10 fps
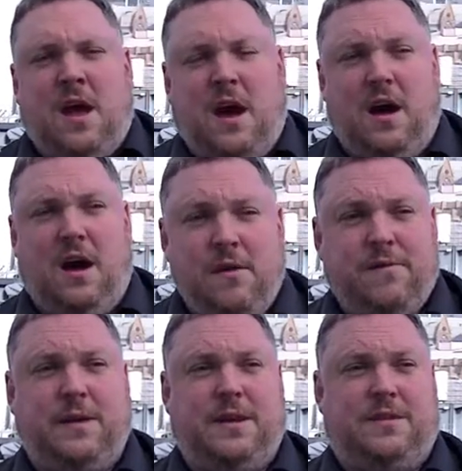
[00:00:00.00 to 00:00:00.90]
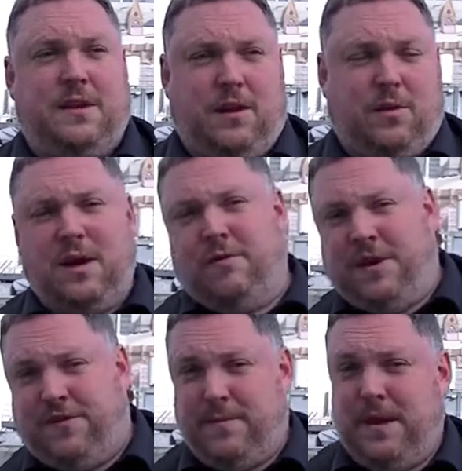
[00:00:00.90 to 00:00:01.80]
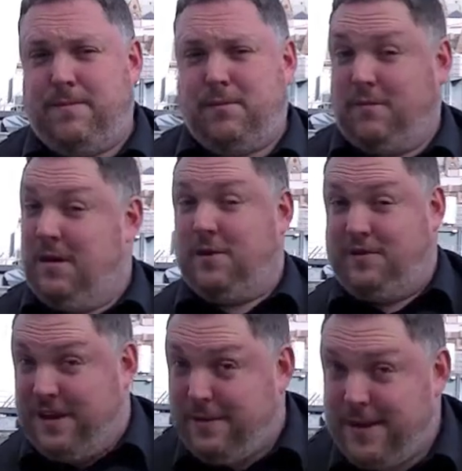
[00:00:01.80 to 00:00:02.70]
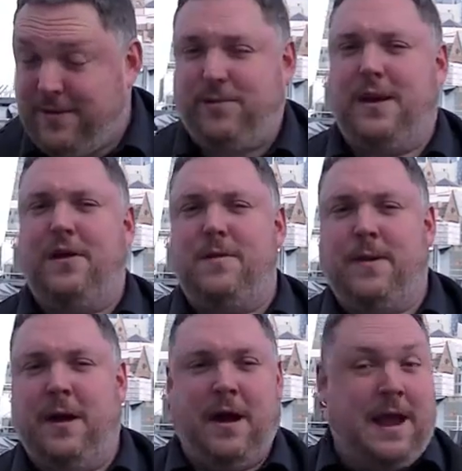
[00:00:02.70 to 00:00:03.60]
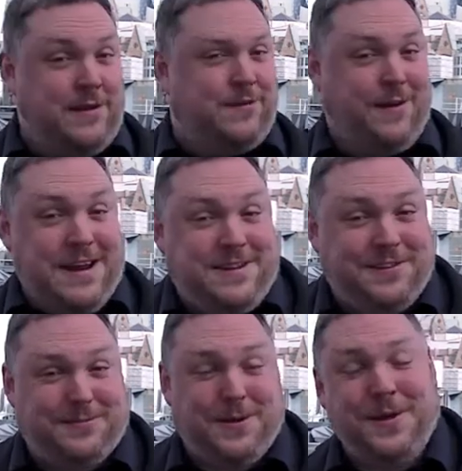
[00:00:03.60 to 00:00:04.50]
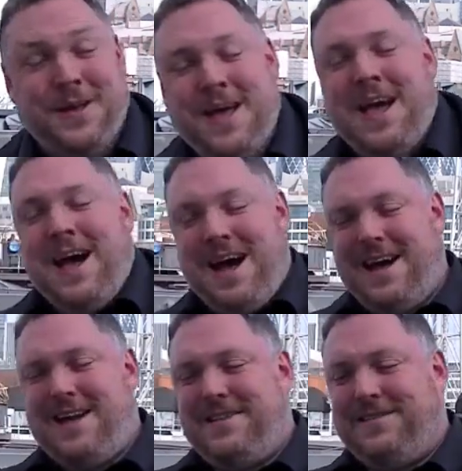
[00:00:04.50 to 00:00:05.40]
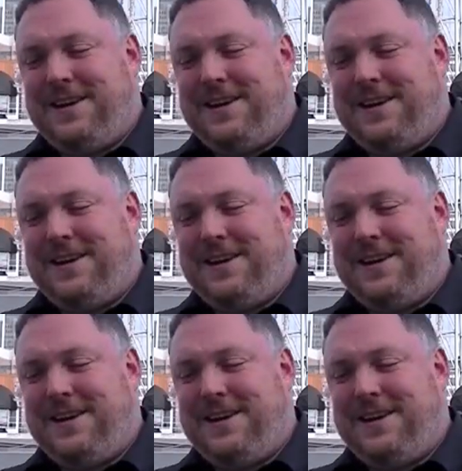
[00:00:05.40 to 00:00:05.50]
Hopefully we're going to see quite a range of people, good gender balance, we hope, range of ranges as well. And